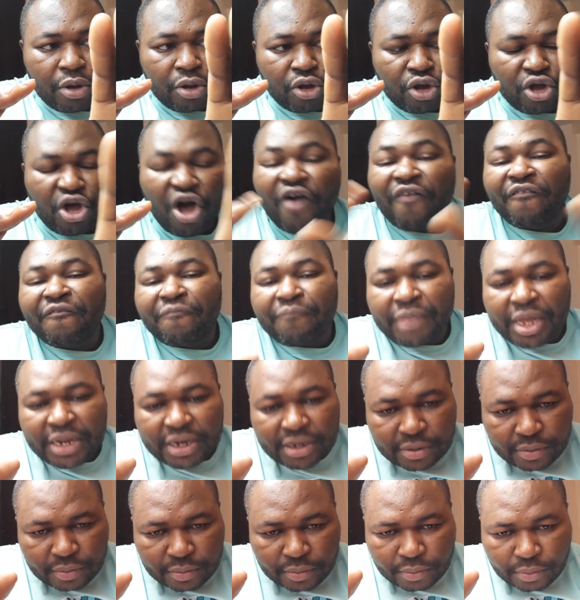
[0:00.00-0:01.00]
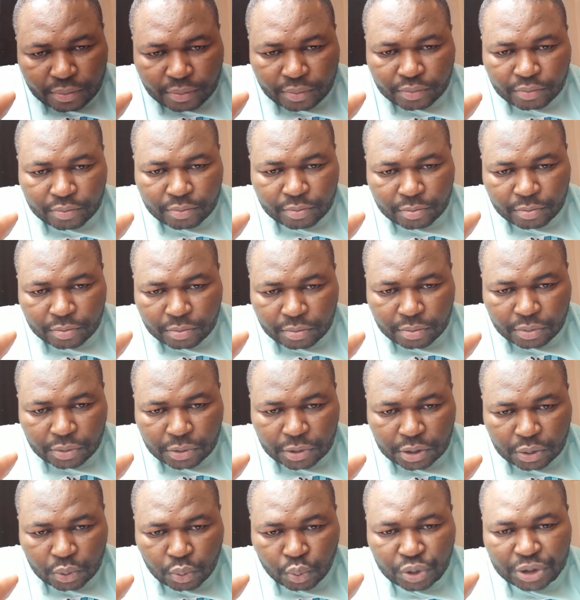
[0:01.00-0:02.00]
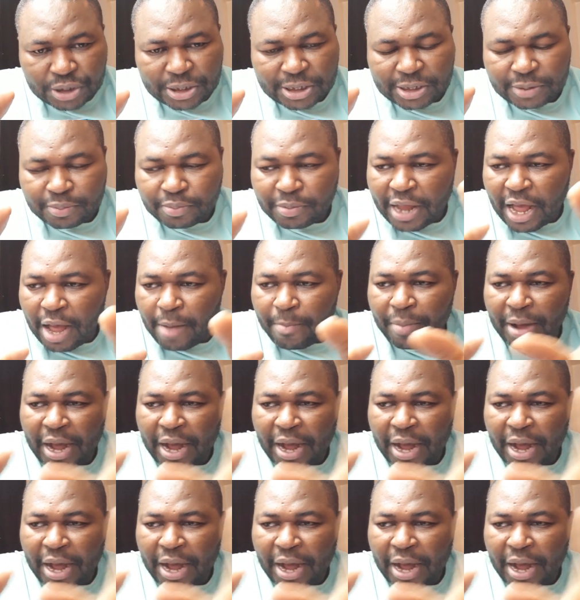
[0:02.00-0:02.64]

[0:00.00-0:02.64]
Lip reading: government, which is now